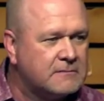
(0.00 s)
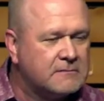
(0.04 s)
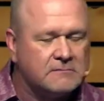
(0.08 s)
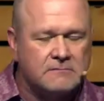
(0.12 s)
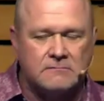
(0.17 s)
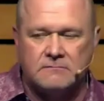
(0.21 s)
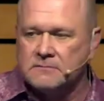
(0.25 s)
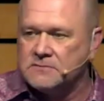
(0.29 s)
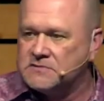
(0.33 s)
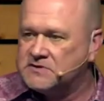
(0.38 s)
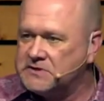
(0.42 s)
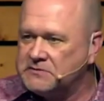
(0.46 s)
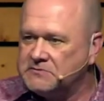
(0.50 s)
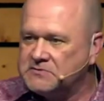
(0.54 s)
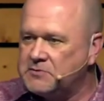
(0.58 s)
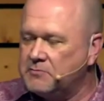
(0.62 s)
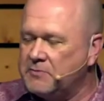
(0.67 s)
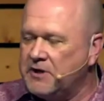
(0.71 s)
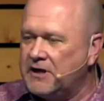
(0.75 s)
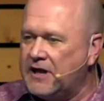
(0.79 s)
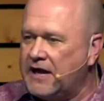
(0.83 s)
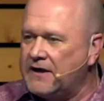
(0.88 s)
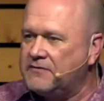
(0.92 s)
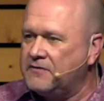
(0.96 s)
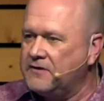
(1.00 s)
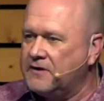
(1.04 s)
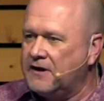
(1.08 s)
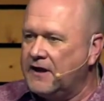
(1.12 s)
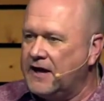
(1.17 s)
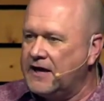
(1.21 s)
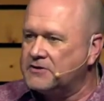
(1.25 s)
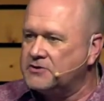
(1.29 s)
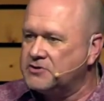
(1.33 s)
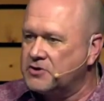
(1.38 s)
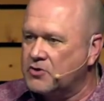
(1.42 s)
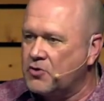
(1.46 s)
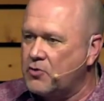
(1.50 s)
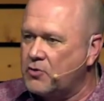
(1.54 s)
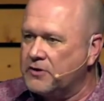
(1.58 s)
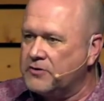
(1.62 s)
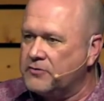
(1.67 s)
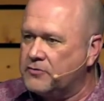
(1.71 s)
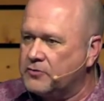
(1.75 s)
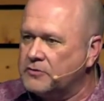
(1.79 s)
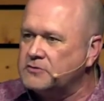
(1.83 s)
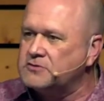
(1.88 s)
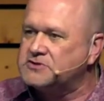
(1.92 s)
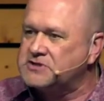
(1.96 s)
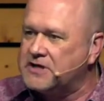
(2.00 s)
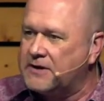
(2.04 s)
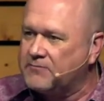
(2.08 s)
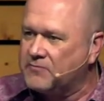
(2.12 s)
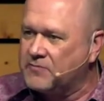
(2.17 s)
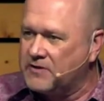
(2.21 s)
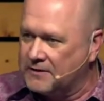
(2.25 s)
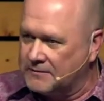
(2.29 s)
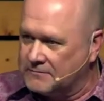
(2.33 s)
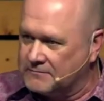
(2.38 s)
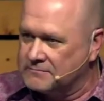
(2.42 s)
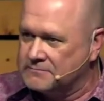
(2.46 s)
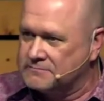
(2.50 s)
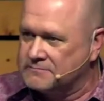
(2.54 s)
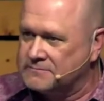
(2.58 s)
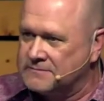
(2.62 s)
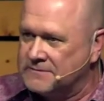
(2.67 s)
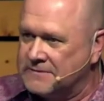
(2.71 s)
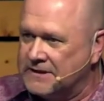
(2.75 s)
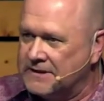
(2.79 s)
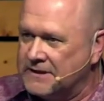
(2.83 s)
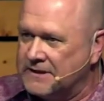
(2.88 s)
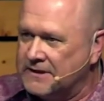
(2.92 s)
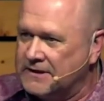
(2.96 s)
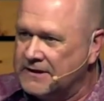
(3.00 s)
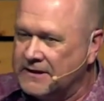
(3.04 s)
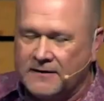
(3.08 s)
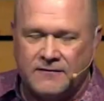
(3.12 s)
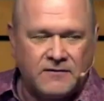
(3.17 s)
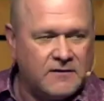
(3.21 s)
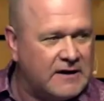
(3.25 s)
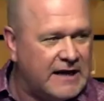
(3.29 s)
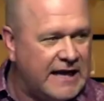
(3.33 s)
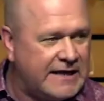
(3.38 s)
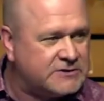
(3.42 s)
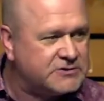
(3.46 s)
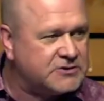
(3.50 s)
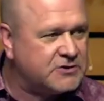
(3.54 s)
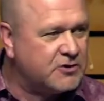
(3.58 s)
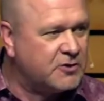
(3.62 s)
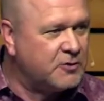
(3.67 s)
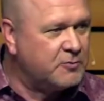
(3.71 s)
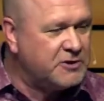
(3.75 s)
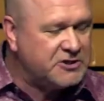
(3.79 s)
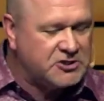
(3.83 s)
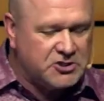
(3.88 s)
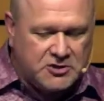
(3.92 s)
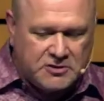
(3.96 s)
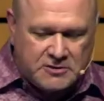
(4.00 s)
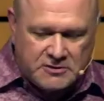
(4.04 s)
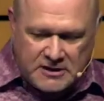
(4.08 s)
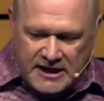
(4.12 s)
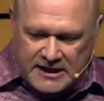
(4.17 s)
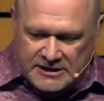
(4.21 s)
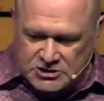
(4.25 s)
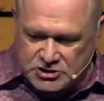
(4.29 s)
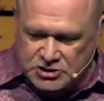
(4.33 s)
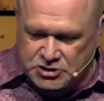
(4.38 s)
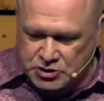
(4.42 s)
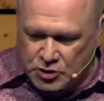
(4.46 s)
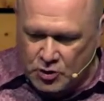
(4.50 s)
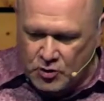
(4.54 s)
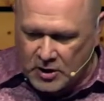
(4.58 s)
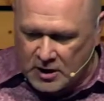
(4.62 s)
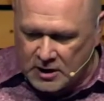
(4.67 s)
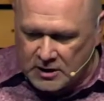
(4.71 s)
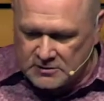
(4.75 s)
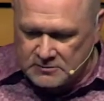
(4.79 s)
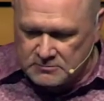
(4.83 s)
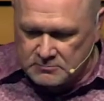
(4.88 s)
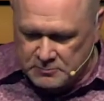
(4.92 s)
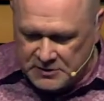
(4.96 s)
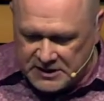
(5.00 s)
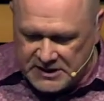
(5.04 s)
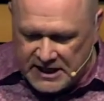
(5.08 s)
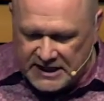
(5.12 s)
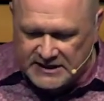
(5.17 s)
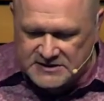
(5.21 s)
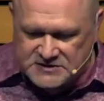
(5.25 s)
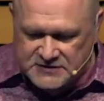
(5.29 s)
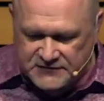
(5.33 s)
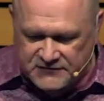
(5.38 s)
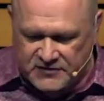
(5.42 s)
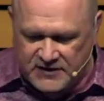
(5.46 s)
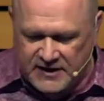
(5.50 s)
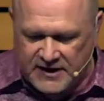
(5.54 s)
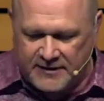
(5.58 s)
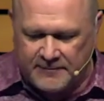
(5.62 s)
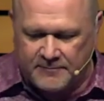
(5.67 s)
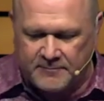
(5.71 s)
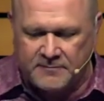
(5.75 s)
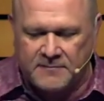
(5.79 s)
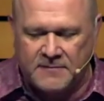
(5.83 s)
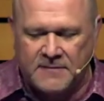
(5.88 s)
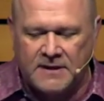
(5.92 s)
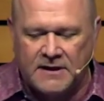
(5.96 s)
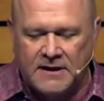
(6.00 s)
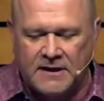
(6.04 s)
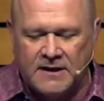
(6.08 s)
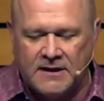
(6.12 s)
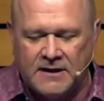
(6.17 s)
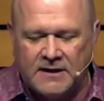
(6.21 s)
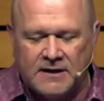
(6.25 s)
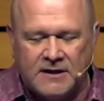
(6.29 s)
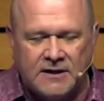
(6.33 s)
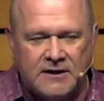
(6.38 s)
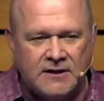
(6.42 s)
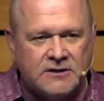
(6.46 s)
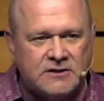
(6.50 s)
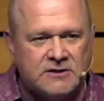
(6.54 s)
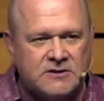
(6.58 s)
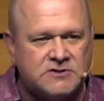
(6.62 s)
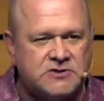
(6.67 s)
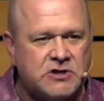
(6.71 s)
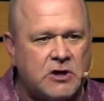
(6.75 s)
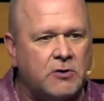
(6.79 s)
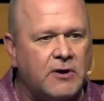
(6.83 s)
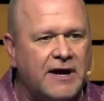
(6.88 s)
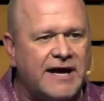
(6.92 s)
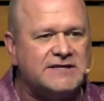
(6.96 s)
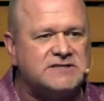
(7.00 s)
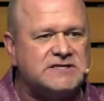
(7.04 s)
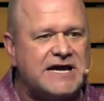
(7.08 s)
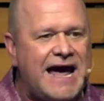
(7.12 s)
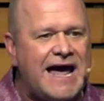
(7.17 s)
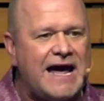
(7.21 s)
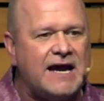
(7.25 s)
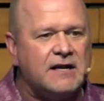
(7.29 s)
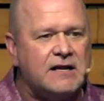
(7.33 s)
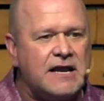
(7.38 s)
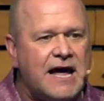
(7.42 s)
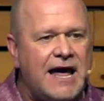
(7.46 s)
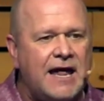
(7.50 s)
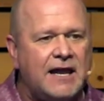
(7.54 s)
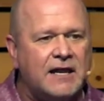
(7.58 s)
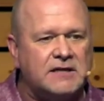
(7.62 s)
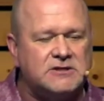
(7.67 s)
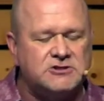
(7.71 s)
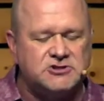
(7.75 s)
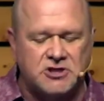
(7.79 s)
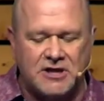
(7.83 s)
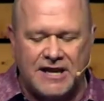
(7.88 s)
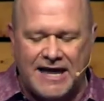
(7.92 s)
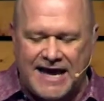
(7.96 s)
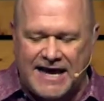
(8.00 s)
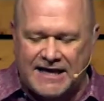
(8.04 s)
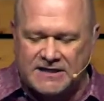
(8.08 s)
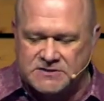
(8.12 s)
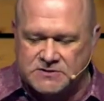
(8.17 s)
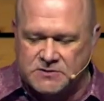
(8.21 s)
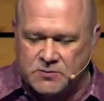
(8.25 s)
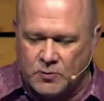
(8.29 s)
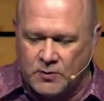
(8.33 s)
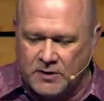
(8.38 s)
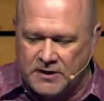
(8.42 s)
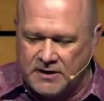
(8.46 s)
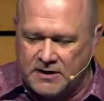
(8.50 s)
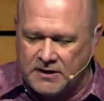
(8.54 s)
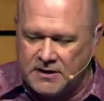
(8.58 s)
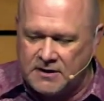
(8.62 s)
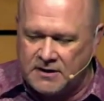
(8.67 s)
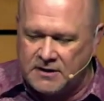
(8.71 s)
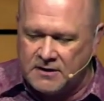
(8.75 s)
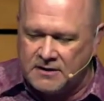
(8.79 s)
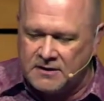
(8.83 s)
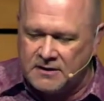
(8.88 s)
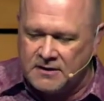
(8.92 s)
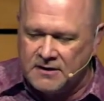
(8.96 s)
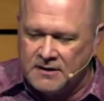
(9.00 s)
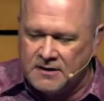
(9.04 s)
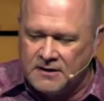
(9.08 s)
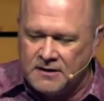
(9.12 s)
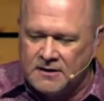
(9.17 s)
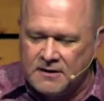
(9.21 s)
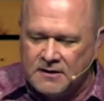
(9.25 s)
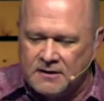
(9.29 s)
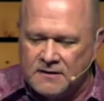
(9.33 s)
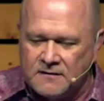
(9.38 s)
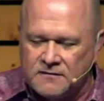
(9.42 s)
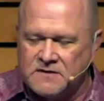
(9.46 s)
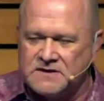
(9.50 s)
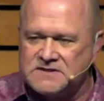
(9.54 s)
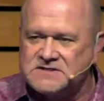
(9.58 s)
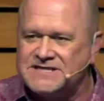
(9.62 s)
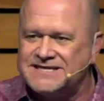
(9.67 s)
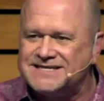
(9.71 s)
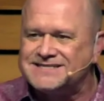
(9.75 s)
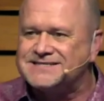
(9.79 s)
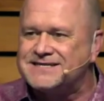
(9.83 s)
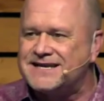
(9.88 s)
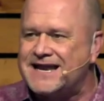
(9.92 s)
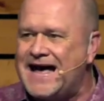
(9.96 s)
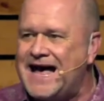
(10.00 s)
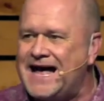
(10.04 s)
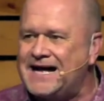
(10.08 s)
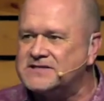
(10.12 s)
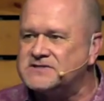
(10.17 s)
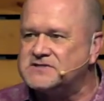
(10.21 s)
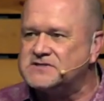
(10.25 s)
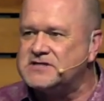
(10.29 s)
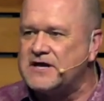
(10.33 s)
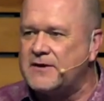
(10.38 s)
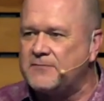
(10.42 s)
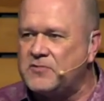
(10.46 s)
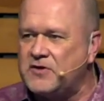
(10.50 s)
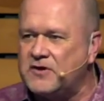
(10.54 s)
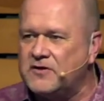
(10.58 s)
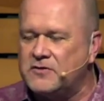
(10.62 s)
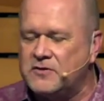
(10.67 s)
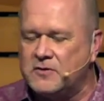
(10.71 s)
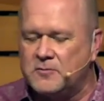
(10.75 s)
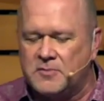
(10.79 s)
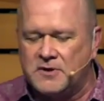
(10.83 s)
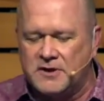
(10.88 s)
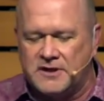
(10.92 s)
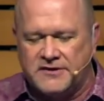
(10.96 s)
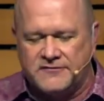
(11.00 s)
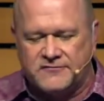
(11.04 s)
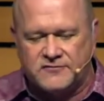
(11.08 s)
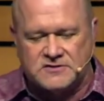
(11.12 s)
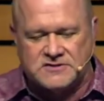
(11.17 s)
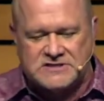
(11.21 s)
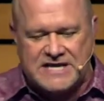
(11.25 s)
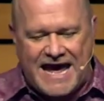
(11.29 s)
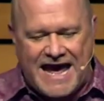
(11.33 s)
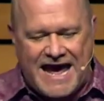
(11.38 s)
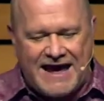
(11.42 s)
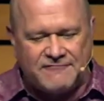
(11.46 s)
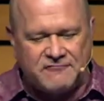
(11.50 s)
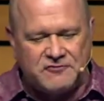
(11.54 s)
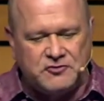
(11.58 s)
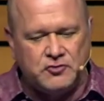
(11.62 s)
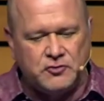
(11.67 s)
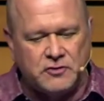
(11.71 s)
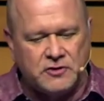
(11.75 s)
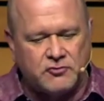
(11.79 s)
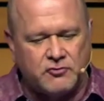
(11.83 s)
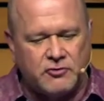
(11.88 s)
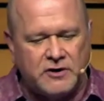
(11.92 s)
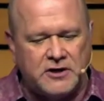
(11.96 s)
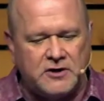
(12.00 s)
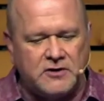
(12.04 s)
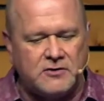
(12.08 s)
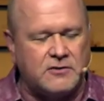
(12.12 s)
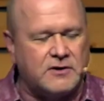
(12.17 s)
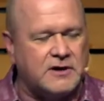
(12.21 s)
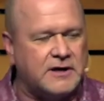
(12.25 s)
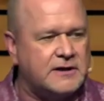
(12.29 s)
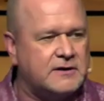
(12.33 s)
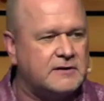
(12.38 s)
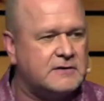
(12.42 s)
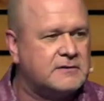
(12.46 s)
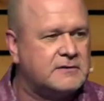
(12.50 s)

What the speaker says: It seems to me like the elect are going through something, and the days are going to be cut short because of them. So as I acknowledged last week, this is not something the believers have to agree on.